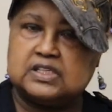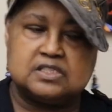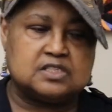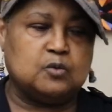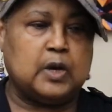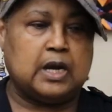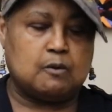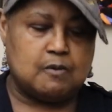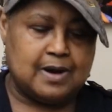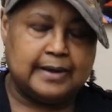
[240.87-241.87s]
This is the way I
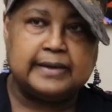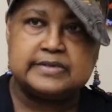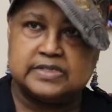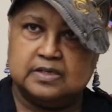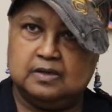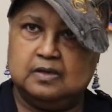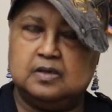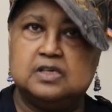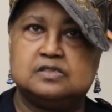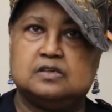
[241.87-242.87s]
write.
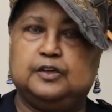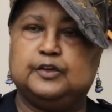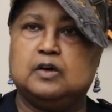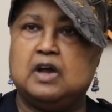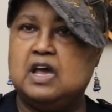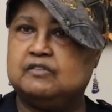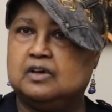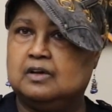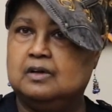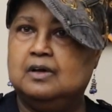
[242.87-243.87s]
It's you know I have
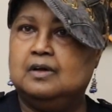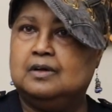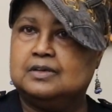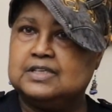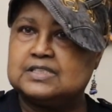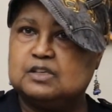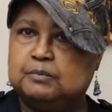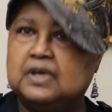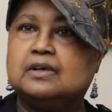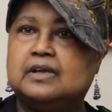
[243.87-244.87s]
a, a
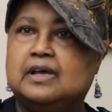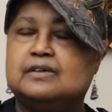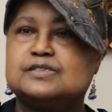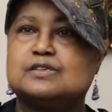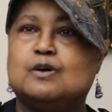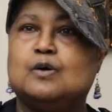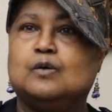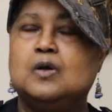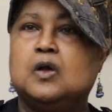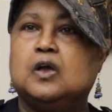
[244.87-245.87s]
disability, so
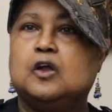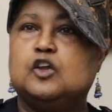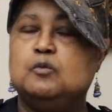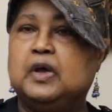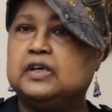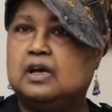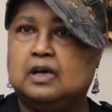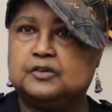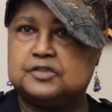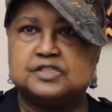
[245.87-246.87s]
you may not
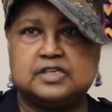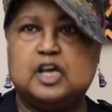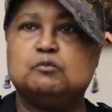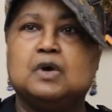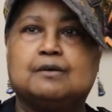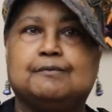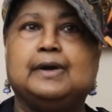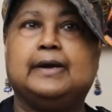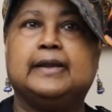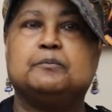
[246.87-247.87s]
understand my
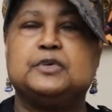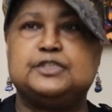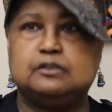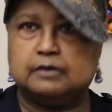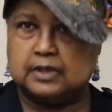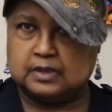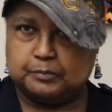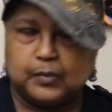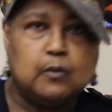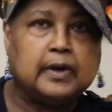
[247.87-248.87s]
writing, but you'll get the
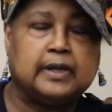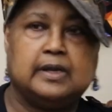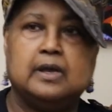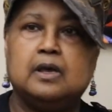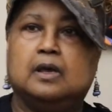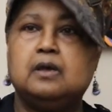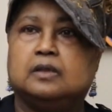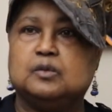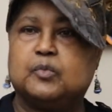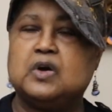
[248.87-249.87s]
point
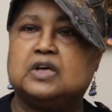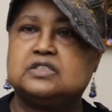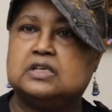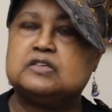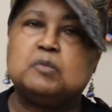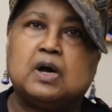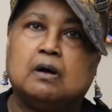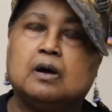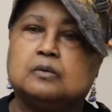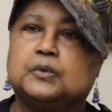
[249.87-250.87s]
in the process of my
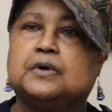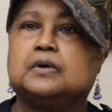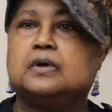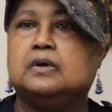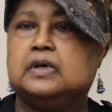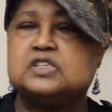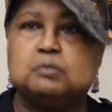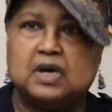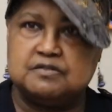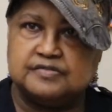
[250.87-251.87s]
artwork. It's
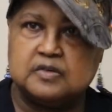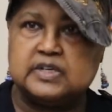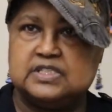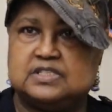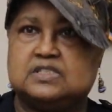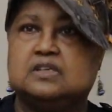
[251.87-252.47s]
my voice.